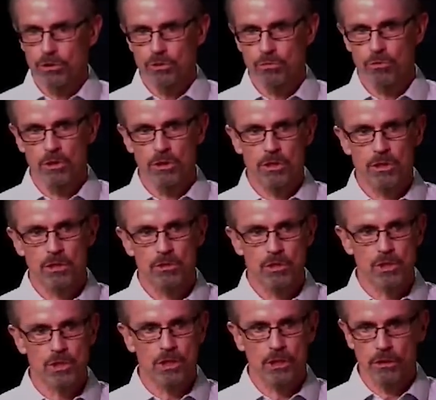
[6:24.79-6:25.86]
really
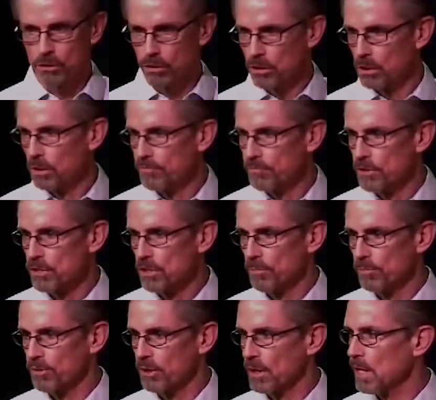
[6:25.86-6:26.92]
searching and looking for
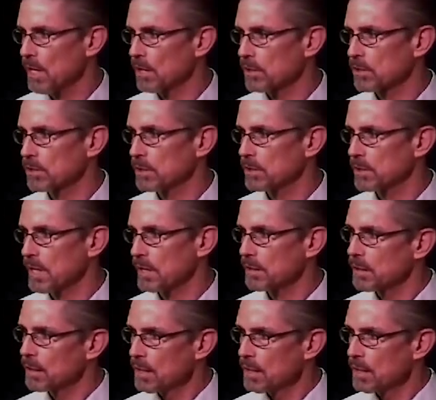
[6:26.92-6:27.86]
something else. And at that